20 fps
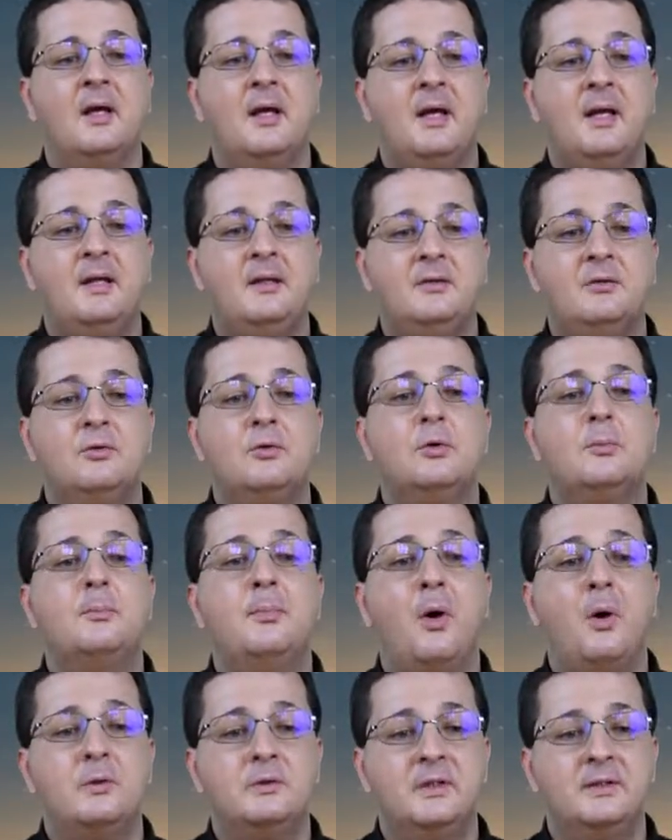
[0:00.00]
and to
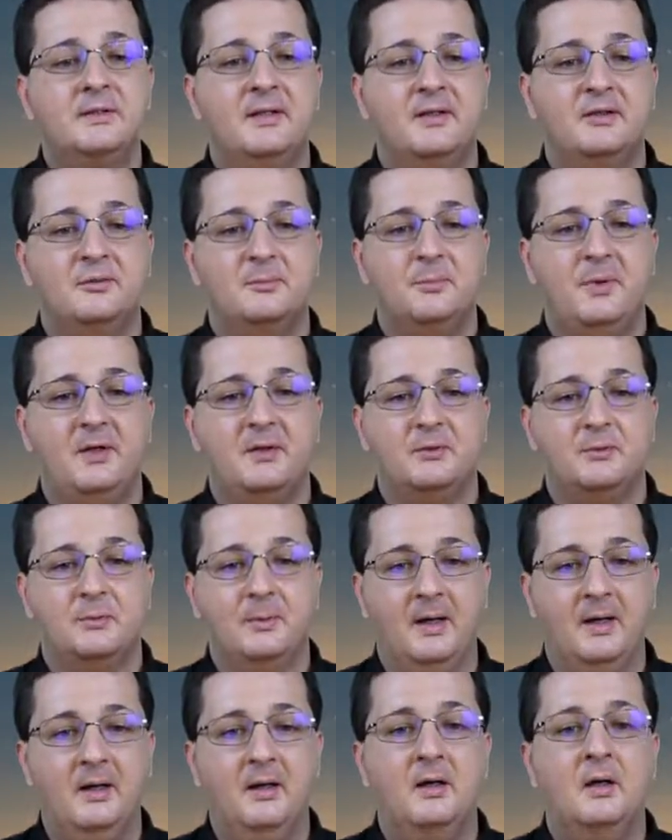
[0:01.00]
boldly take
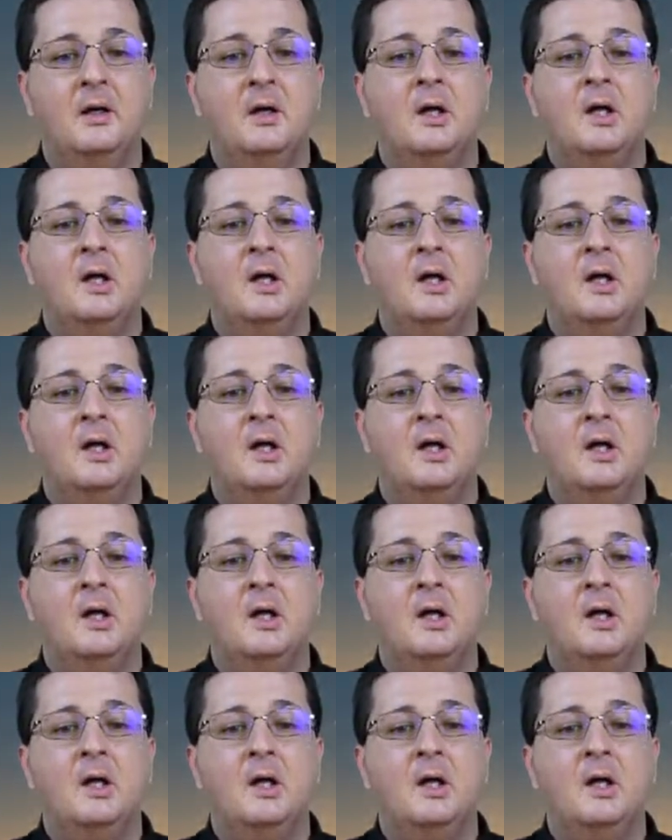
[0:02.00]
spectra